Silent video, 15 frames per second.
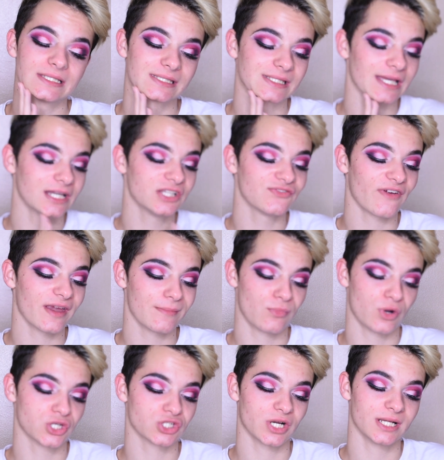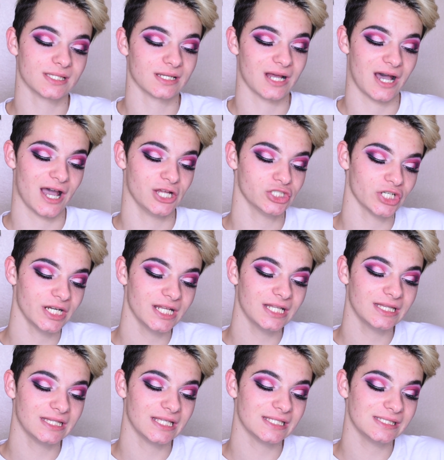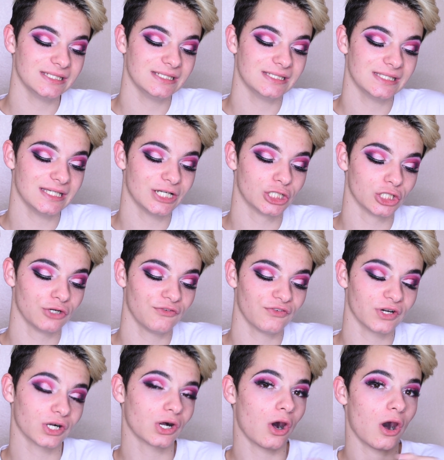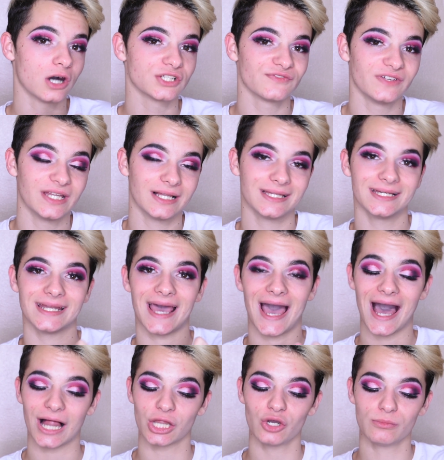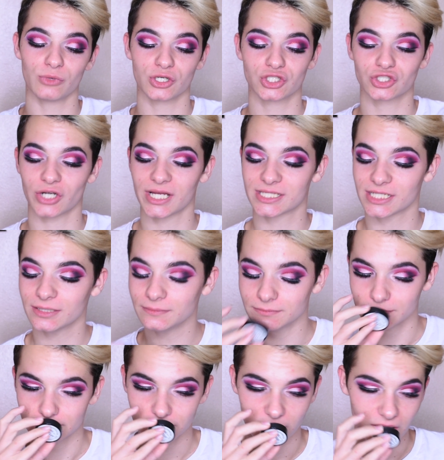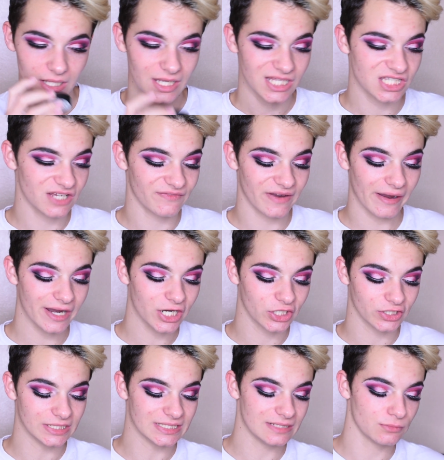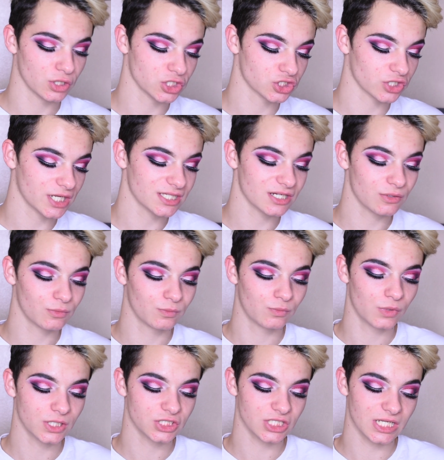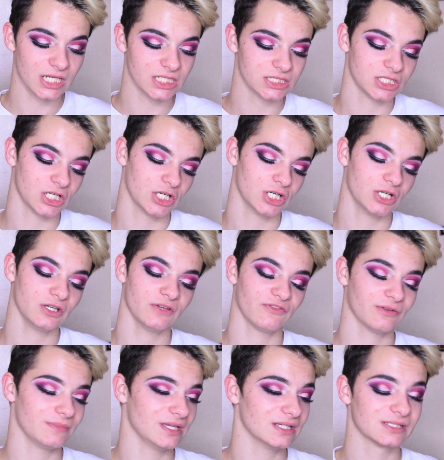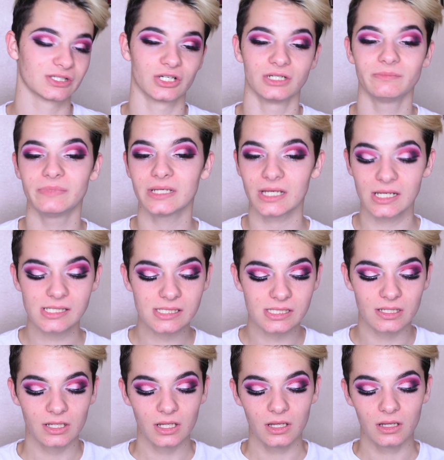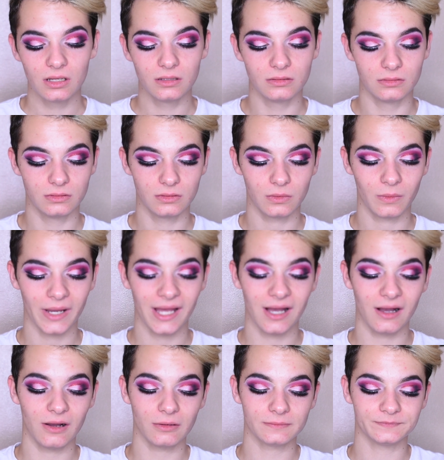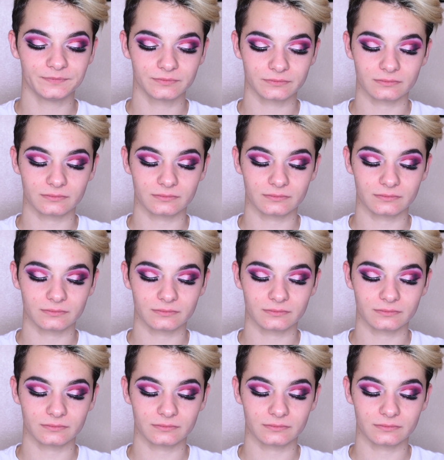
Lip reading: skin is very moisturized and hydrated. This is the Glow for a Cause Vanilla and Aloe Moisturizer. It's a very greasy moisturizer, which in a turn for me is good because, well,